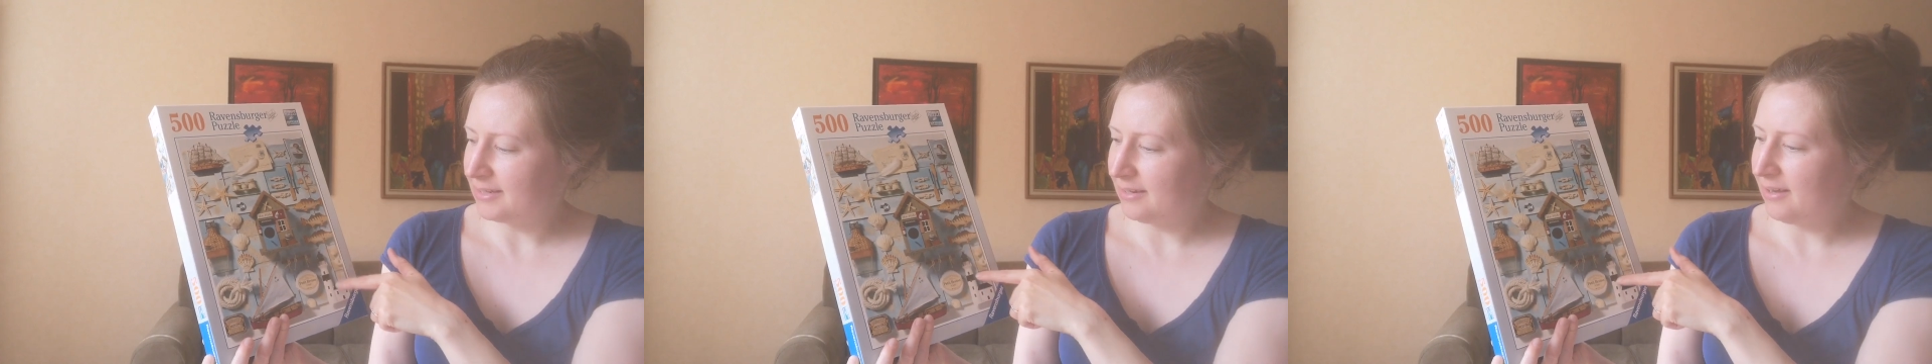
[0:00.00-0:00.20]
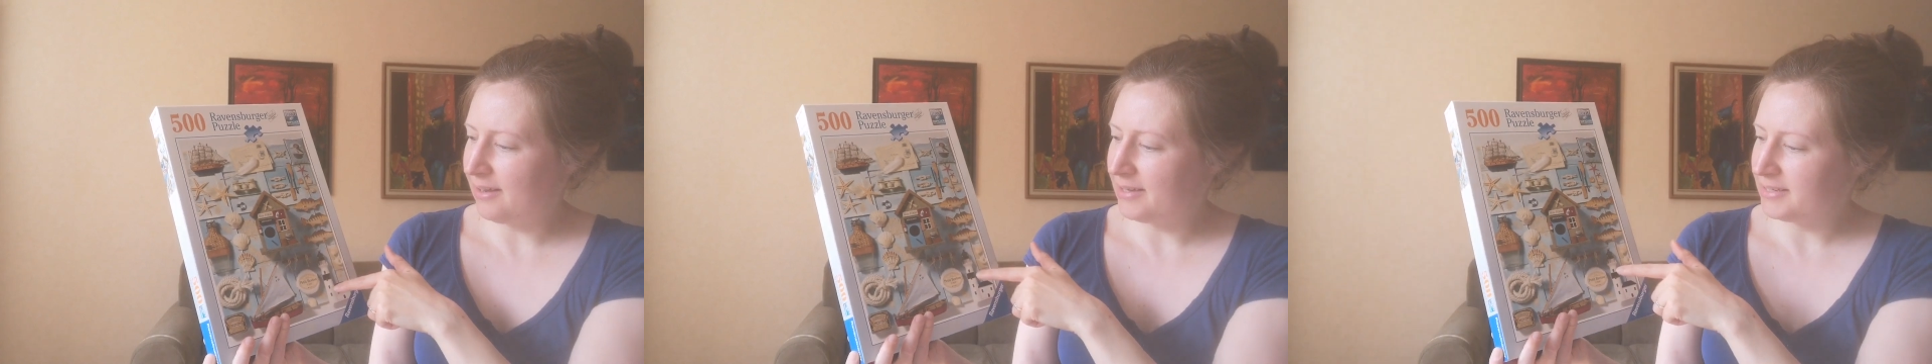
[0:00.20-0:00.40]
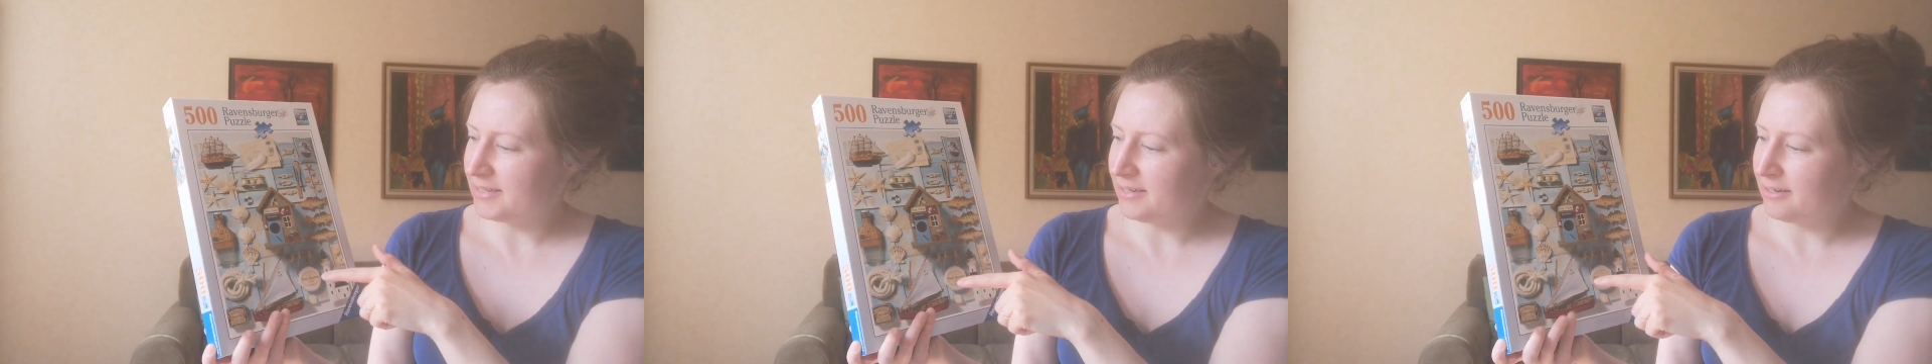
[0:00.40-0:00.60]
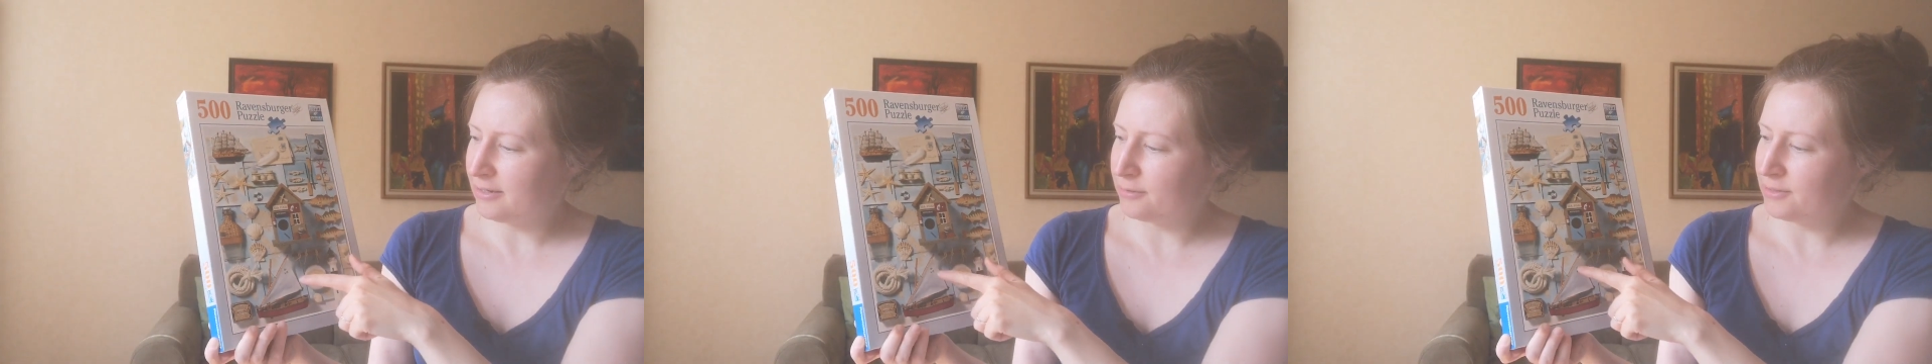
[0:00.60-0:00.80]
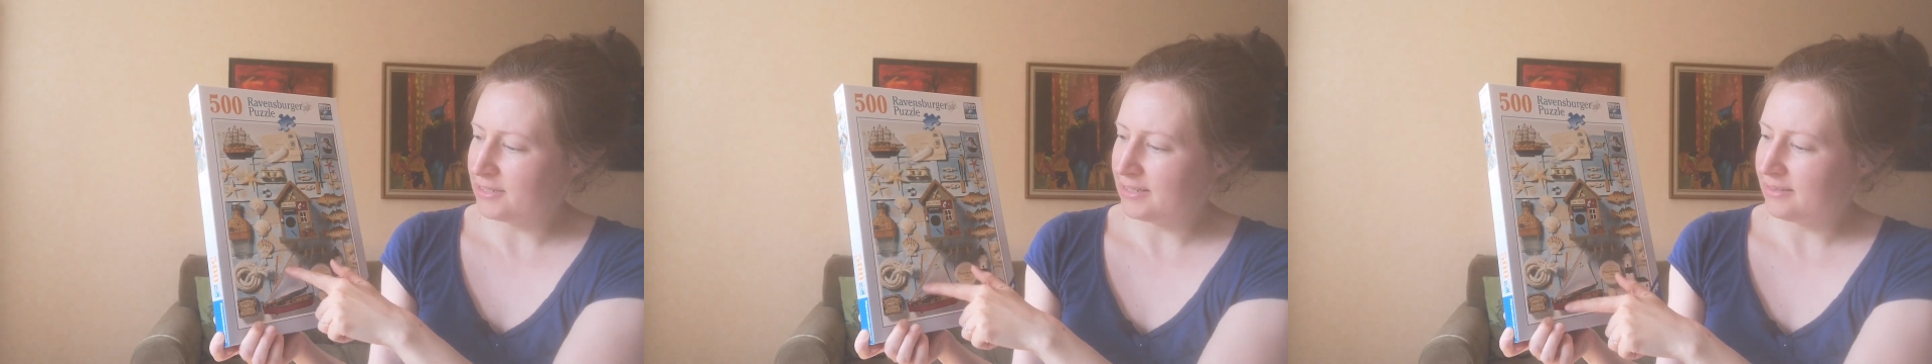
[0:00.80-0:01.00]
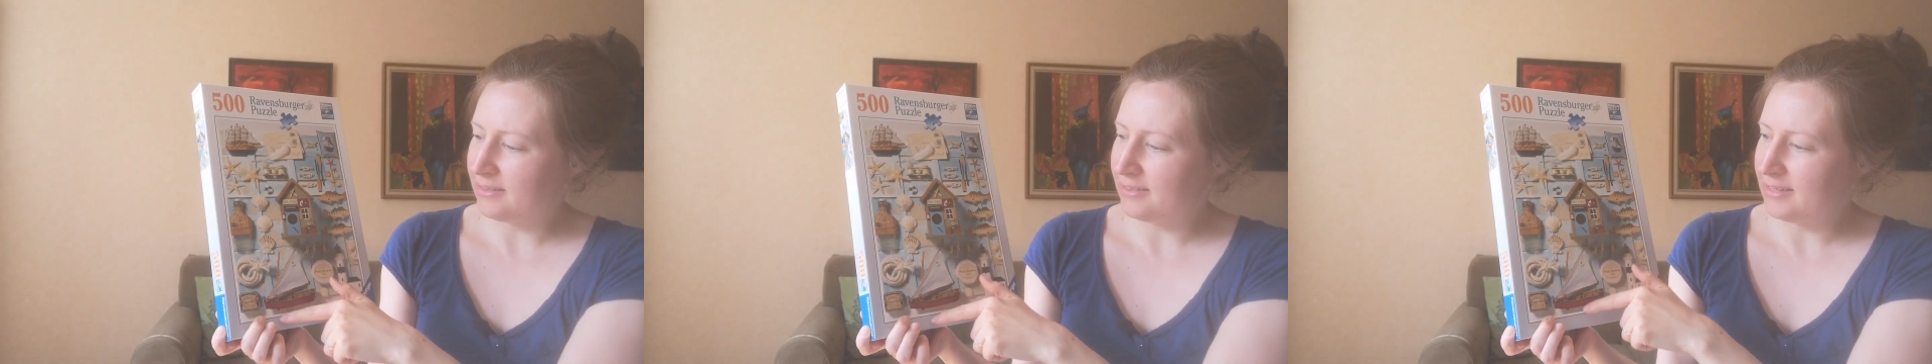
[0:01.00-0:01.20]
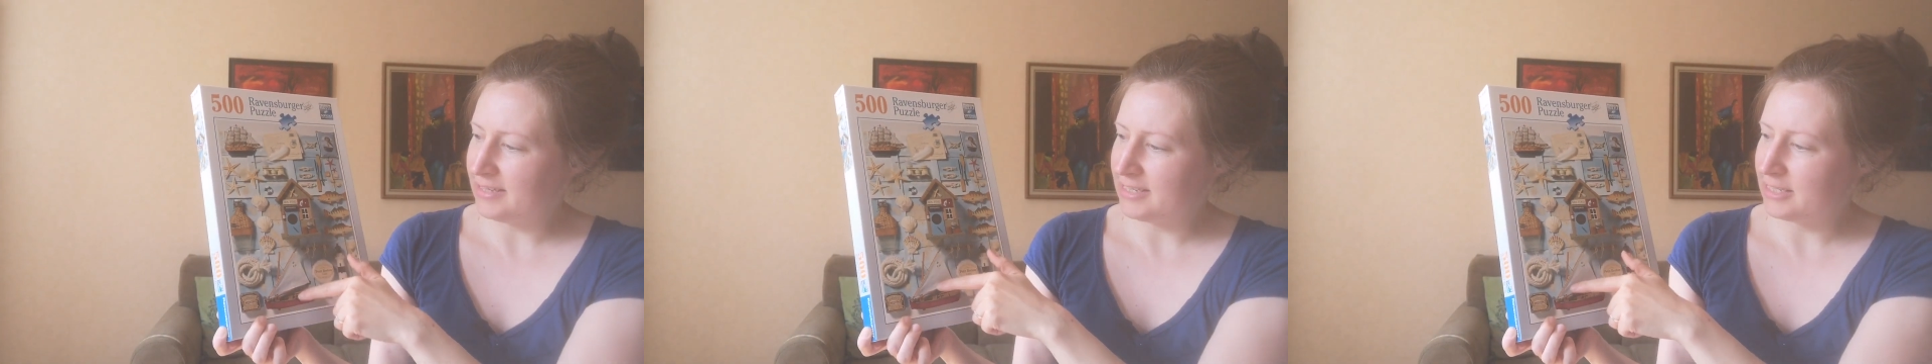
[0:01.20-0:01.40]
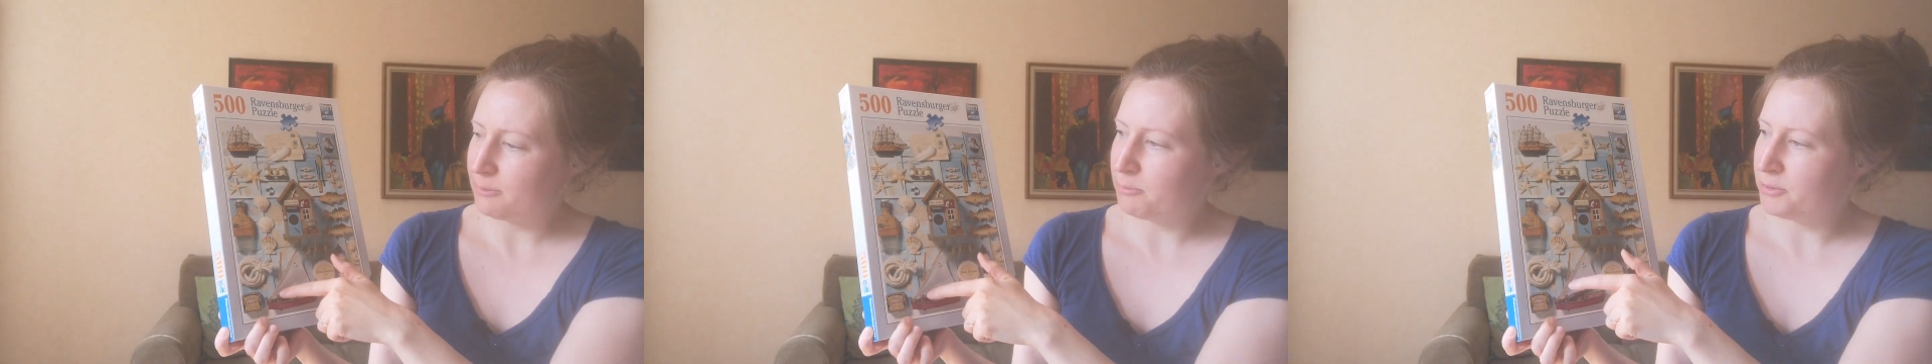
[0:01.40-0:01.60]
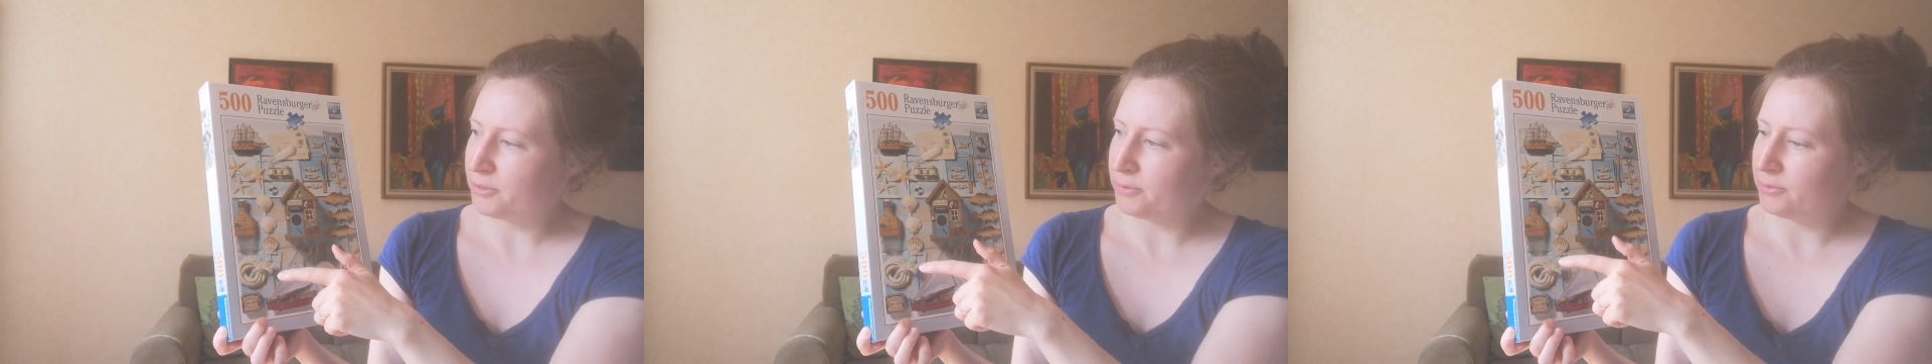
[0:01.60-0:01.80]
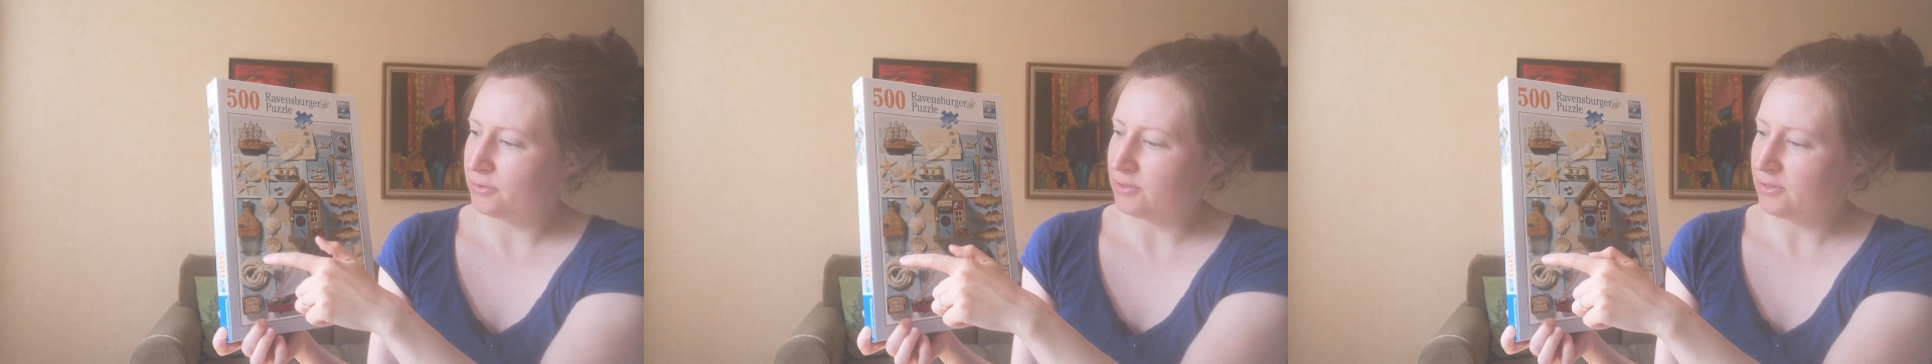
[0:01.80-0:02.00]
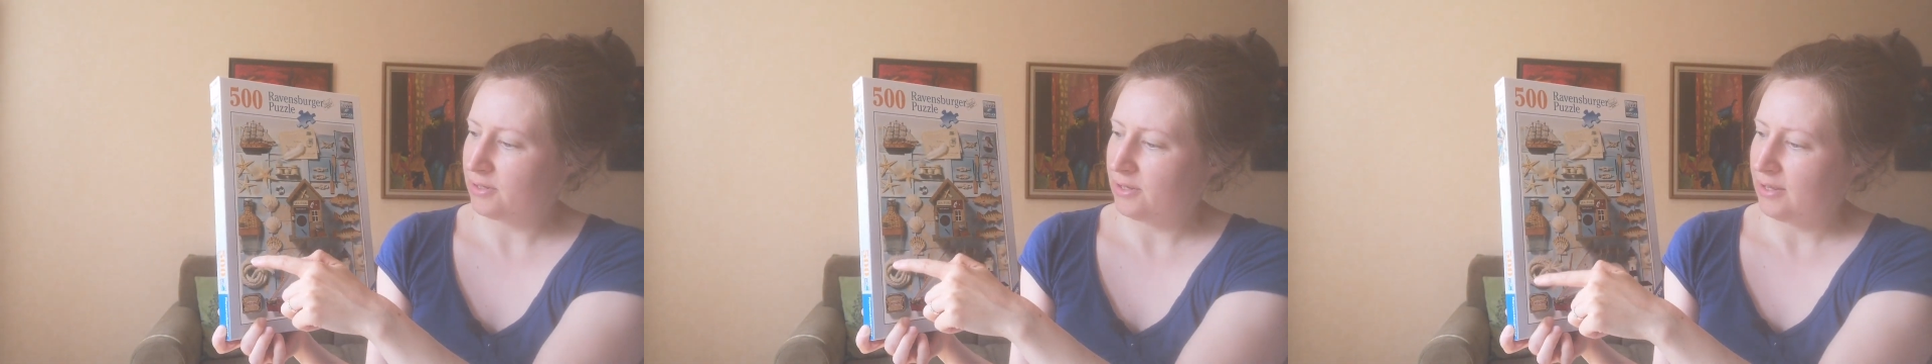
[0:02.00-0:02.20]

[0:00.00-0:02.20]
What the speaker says: lighthouse and this boat